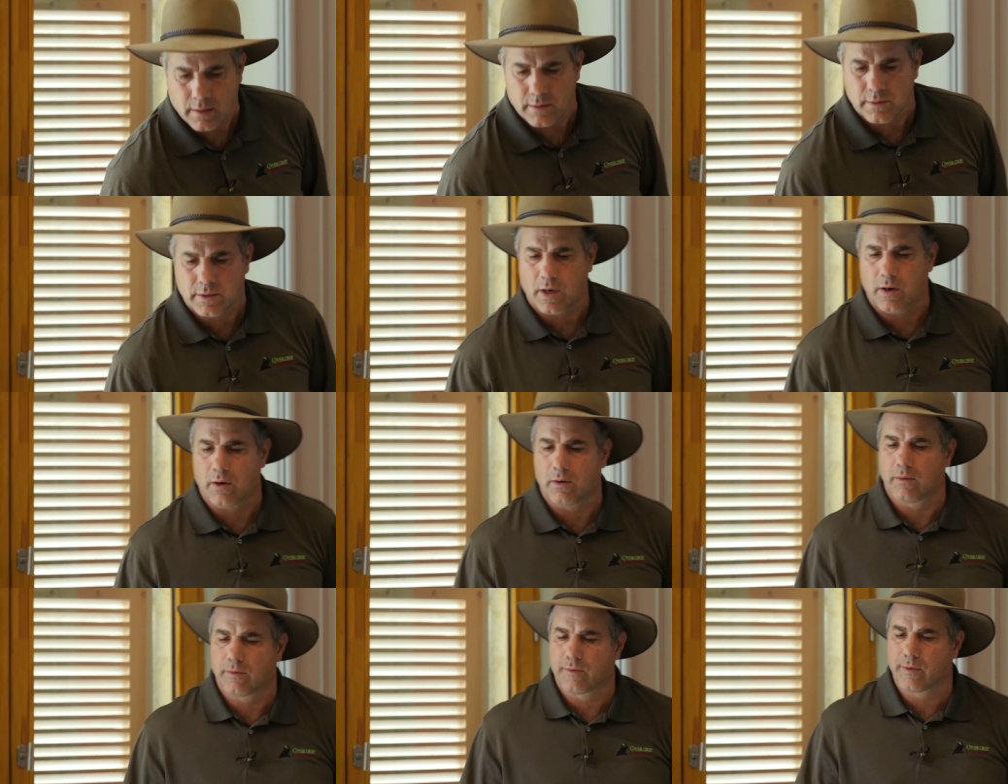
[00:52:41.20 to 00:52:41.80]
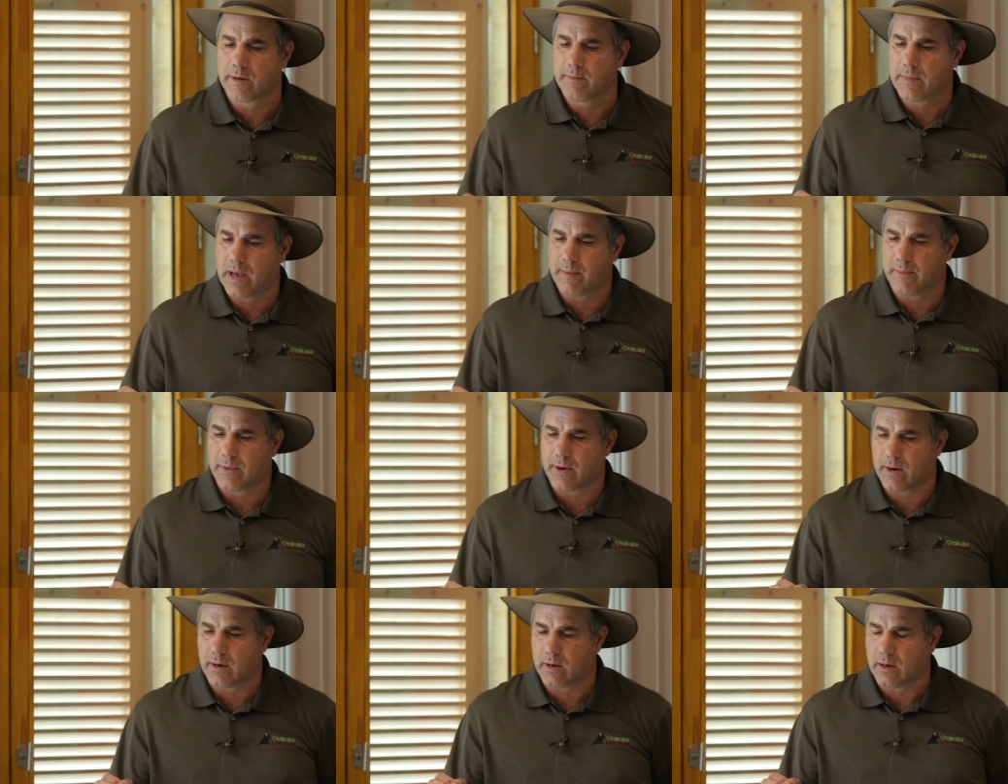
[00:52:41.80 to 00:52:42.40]
So
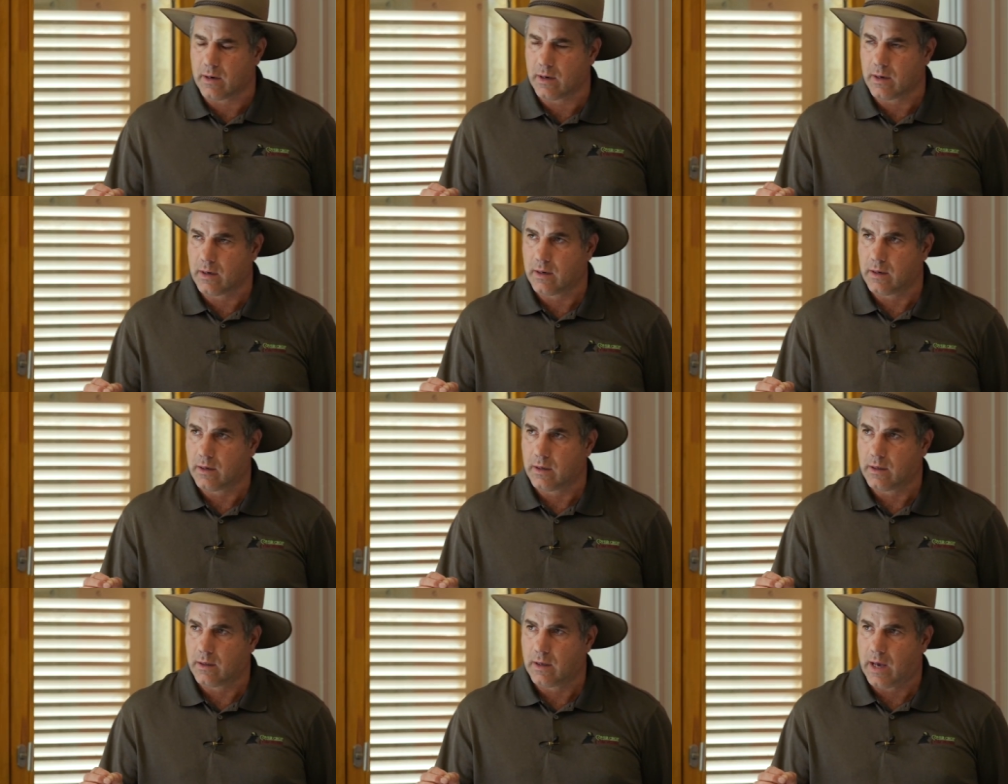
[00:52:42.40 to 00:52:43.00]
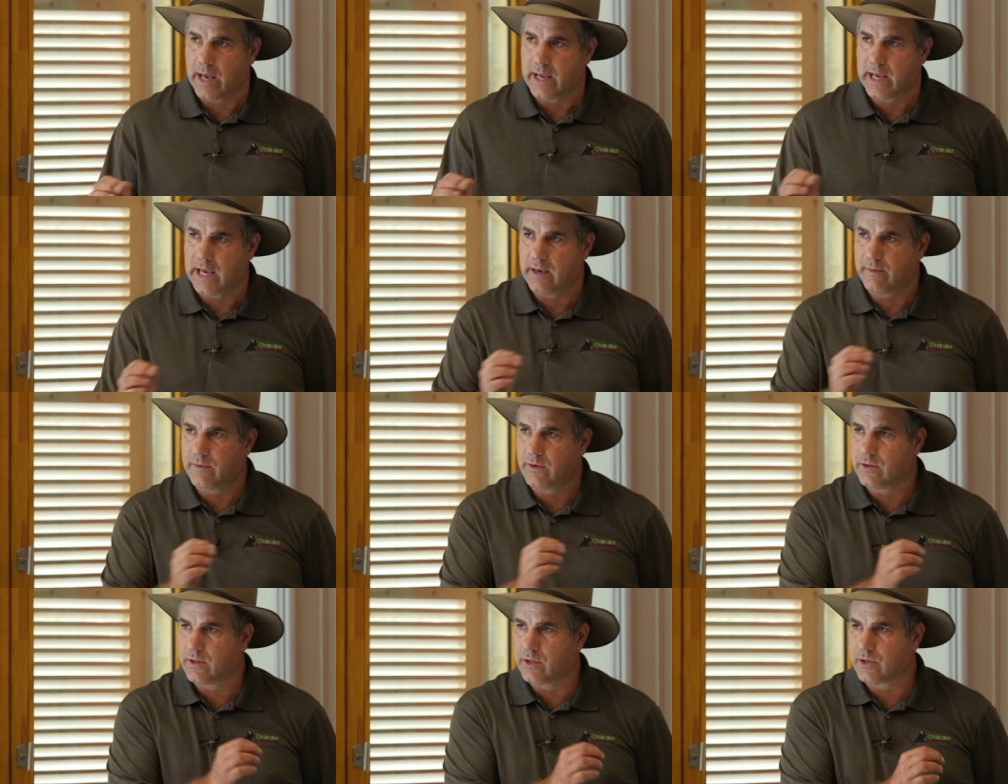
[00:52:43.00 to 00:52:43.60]
remember, I
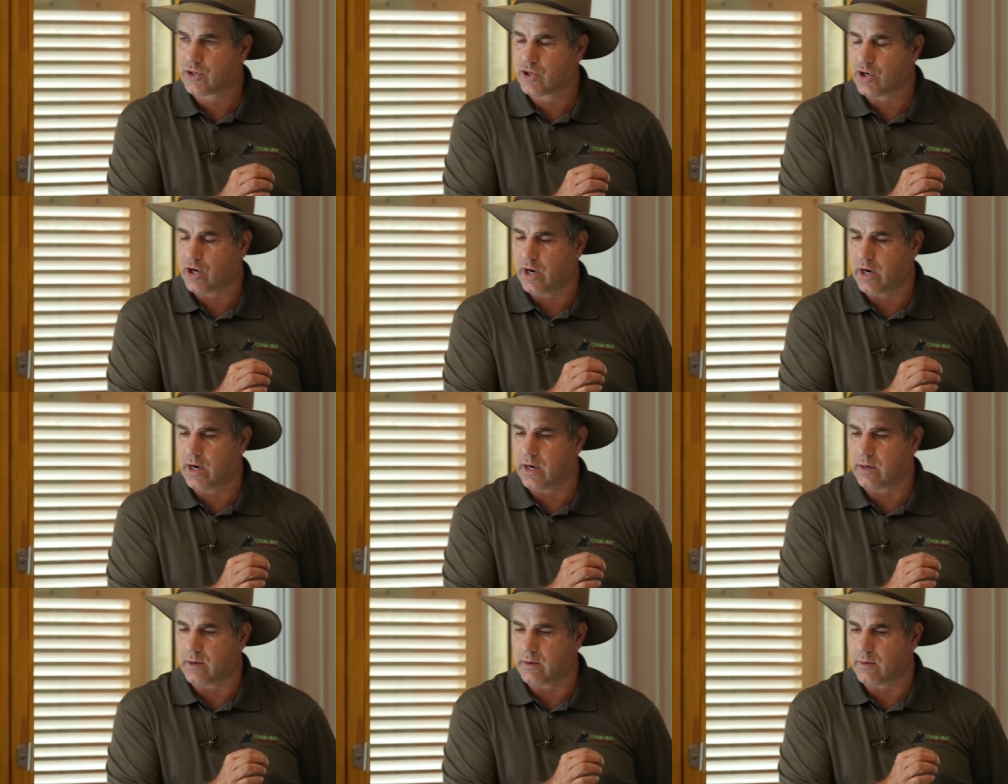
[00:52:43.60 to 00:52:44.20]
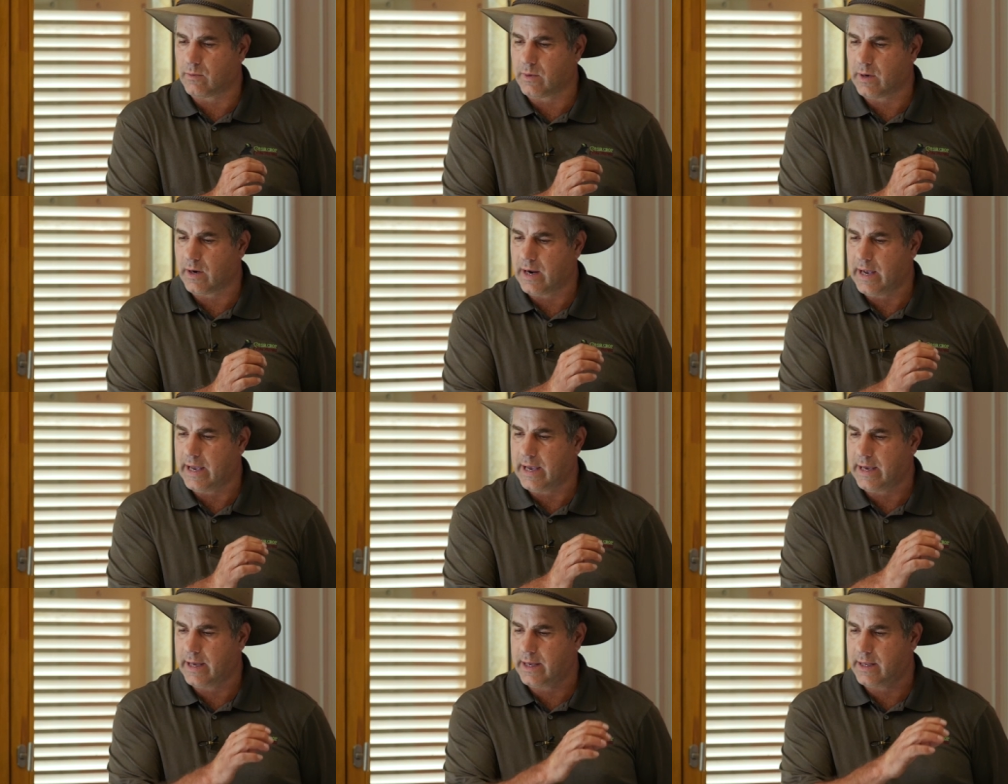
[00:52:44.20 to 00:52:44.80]
gave you the chart where
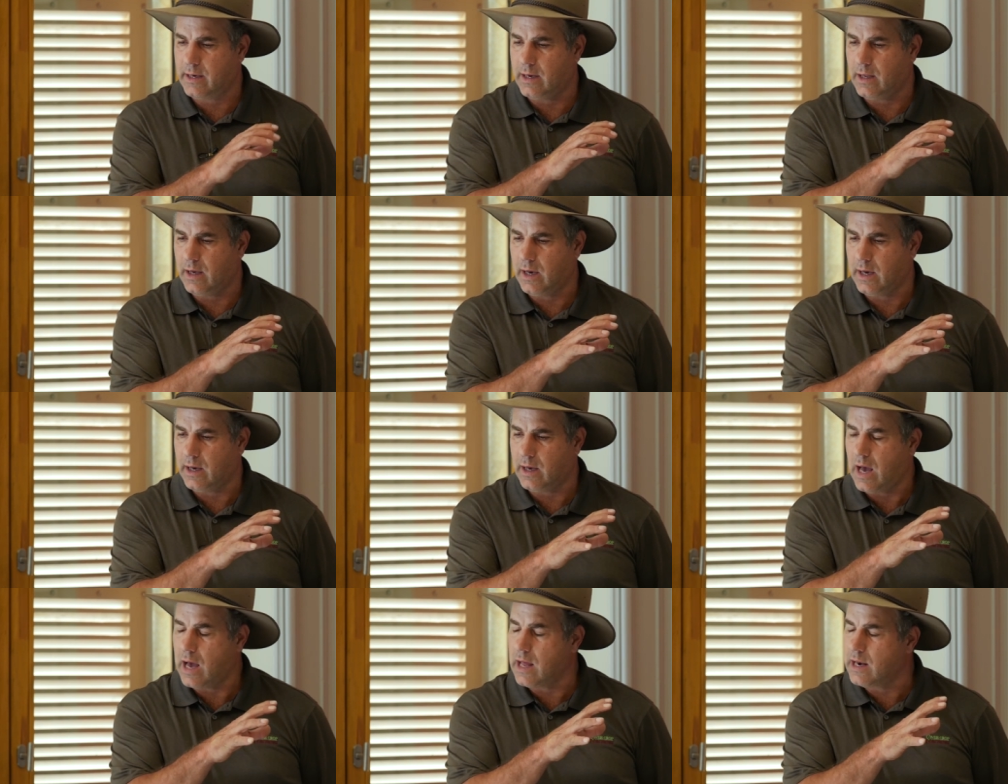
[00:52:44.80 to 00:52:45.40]
I had uh,